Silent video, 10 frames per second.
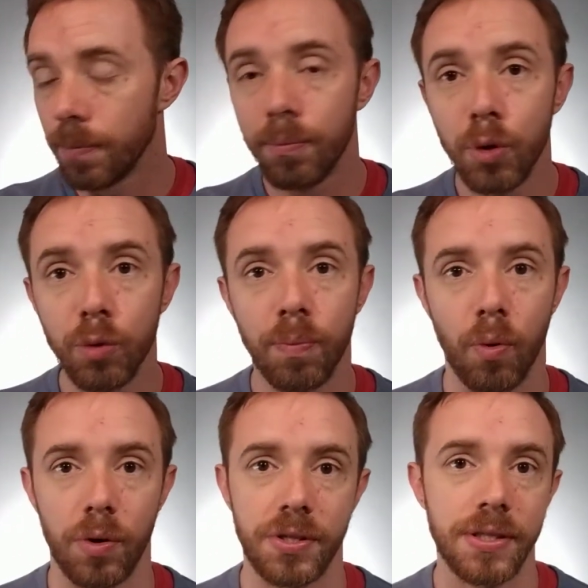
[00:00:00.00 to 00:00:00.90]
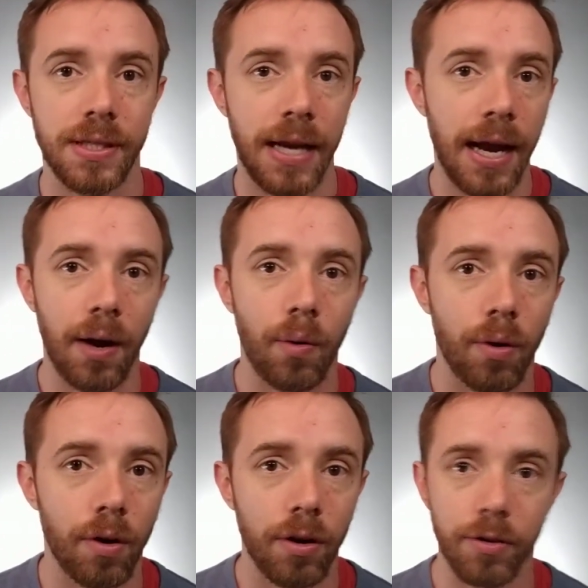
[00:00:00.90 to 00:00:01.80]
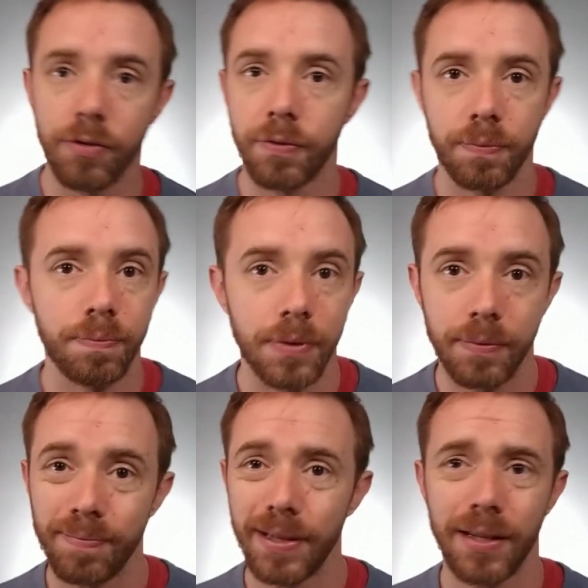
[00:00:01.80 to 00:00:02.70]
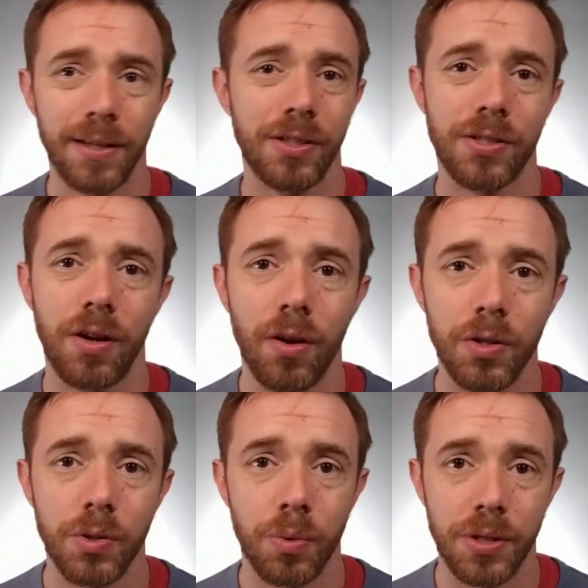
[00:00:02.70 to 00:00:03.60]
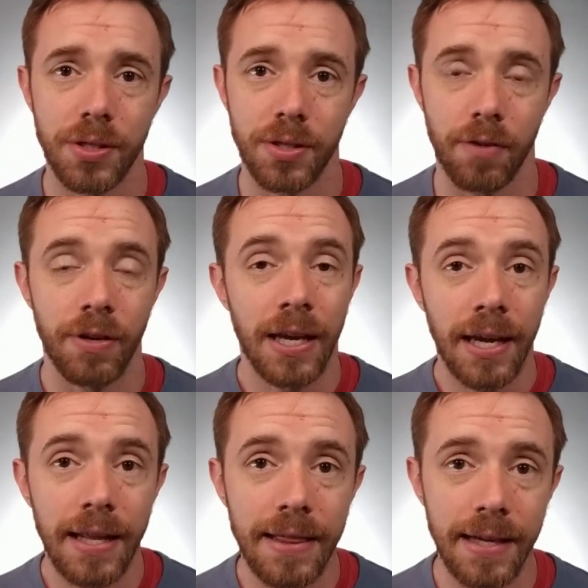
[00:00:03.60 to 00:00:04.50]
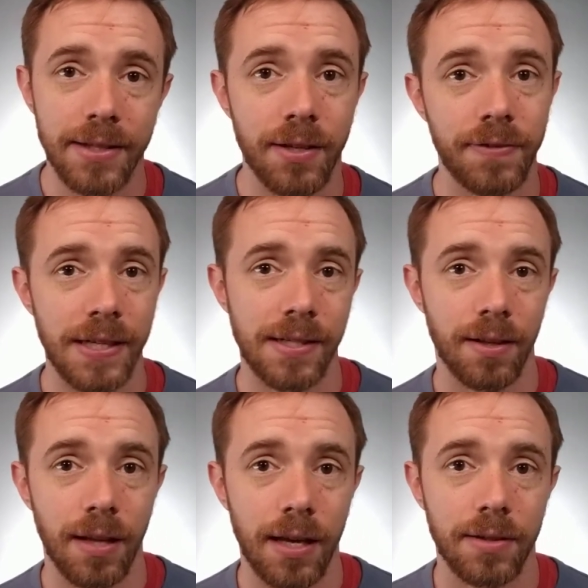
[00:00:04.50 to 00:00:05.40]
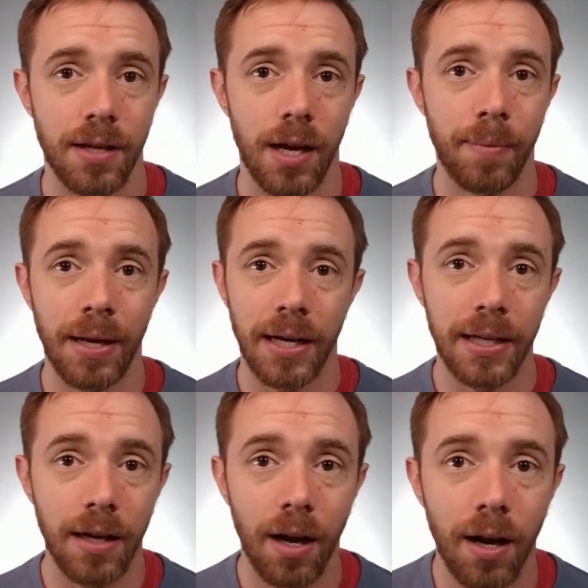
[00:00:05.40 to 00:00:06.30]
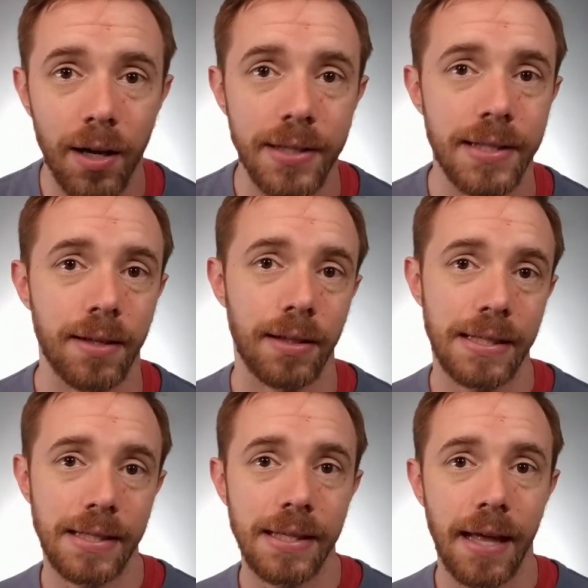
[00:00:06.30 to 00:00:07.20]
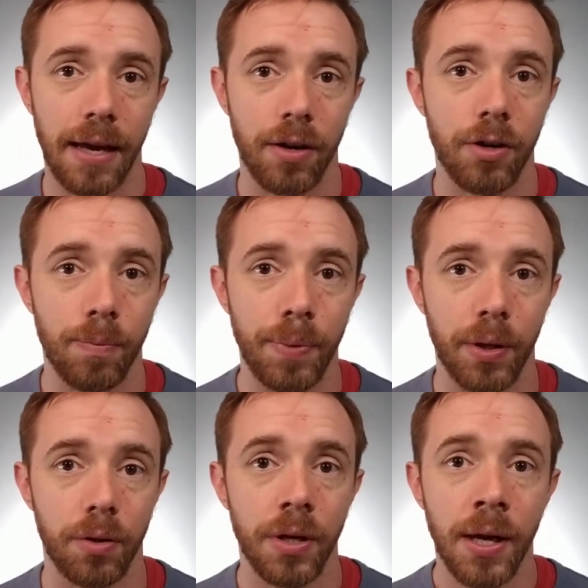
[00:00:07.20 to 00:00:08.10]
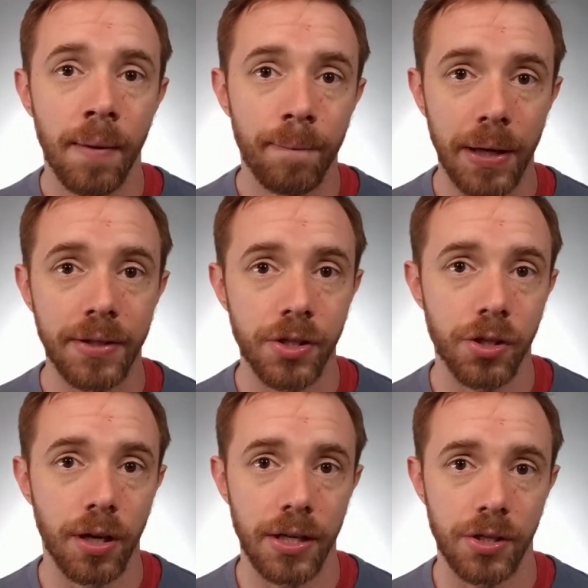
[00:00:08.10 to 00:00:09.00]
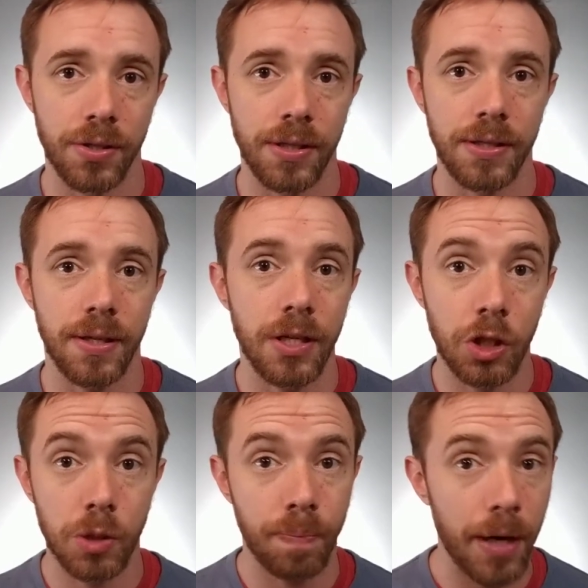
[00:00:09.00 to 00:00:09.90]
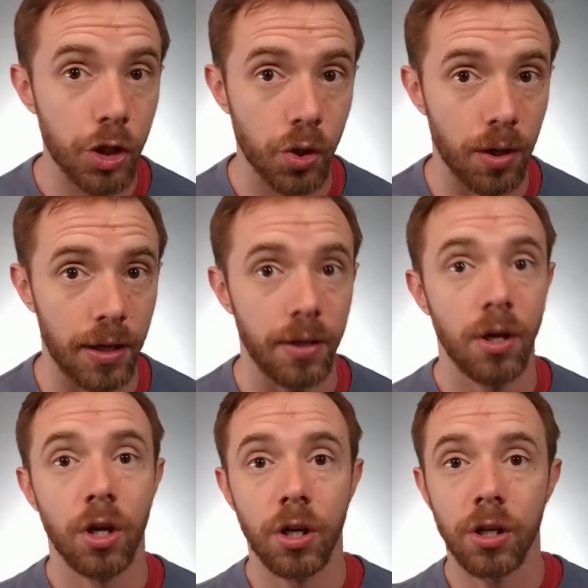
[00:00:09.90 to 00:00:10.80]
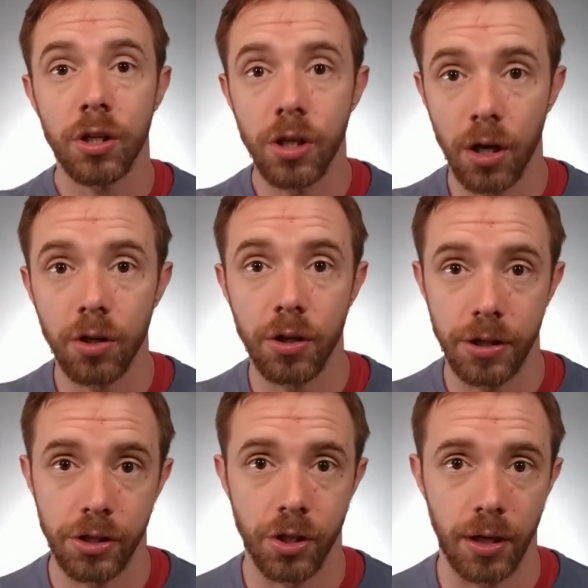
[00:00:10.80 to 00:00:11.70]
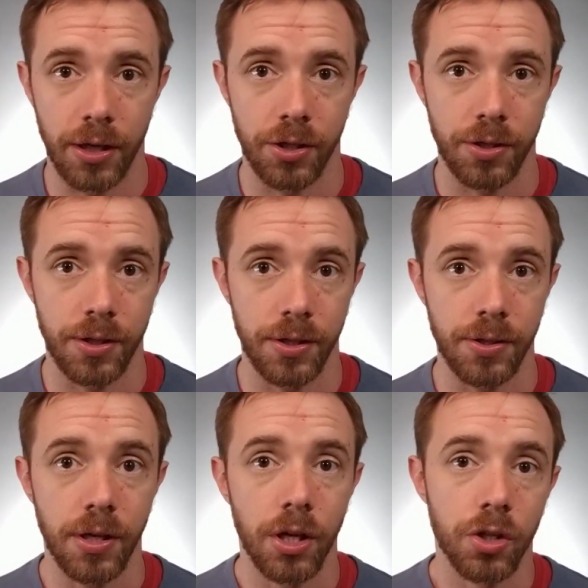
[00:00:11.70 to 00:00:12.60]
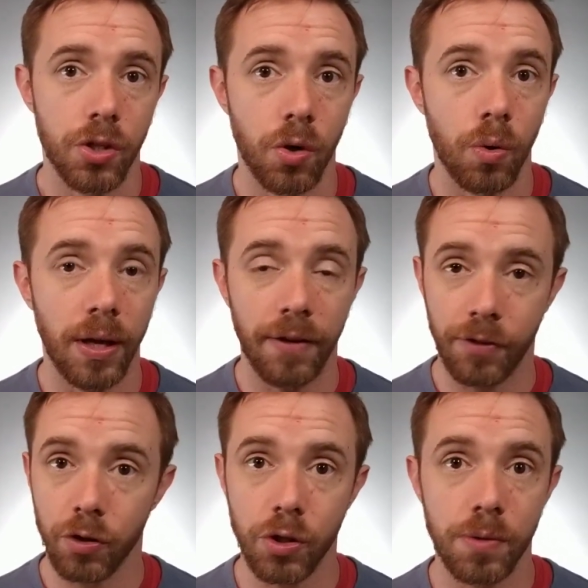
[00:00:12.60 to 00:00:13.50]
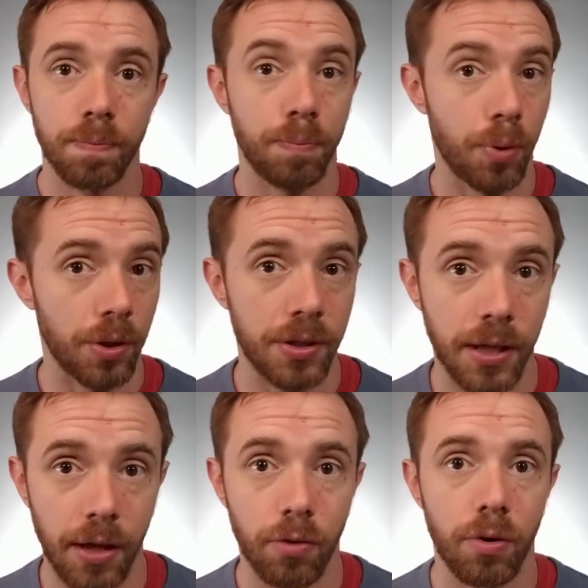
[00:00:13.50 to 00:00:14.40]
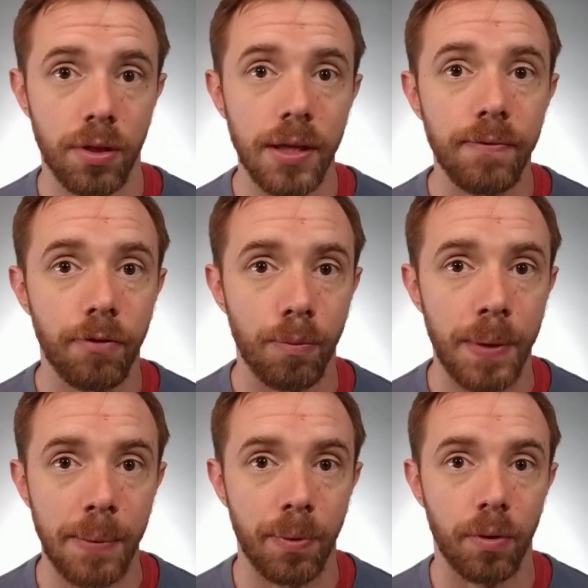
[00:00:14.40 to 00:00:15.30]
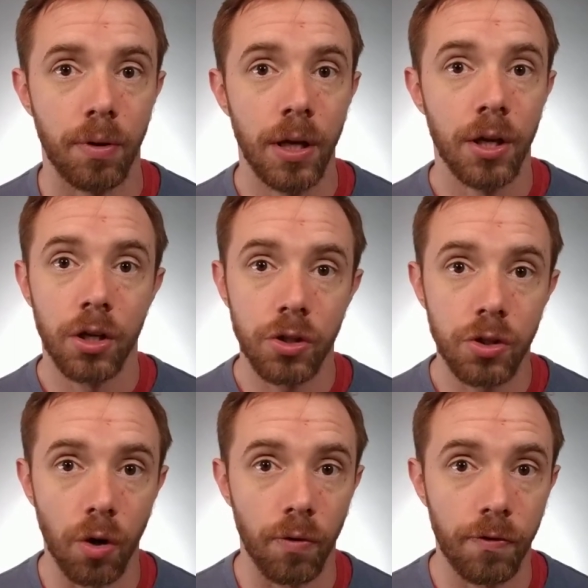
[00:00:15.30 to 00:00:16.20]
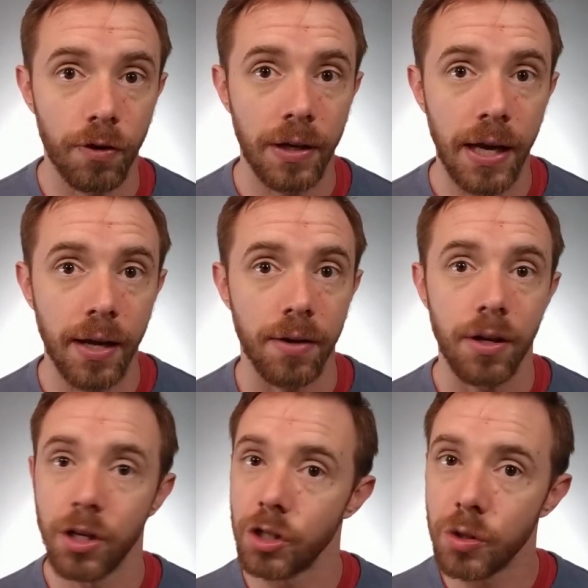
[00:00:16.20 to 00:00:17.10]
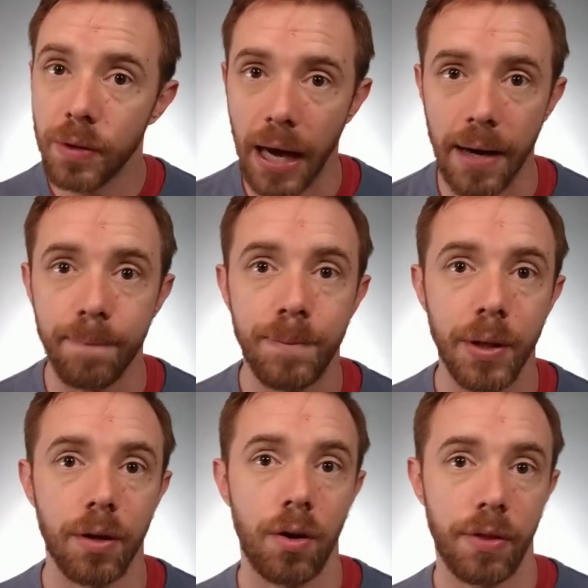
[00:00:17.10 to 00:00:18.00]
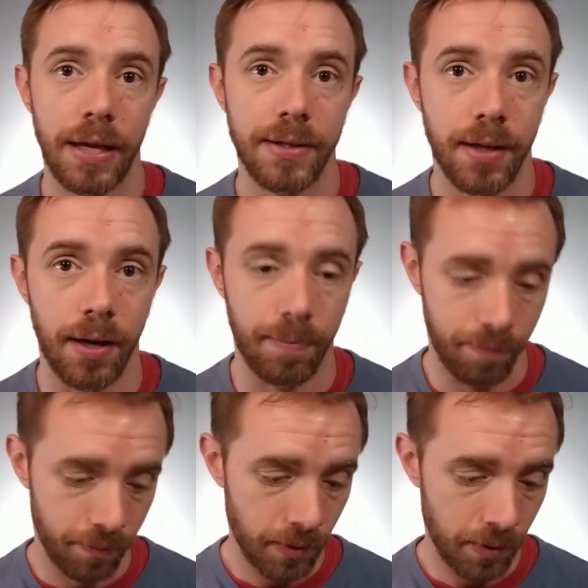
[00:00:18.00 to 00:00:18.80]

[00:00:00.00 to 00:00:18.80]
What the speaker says: mood boards. It's an hour of, just all sorts of stuff. And that stuff takes a lot of time, and I constantly see that underbilled by digital agencies, especially younger digital agencies. So if you're just putting together a theme for people, don't forget, you gotta bill all that time.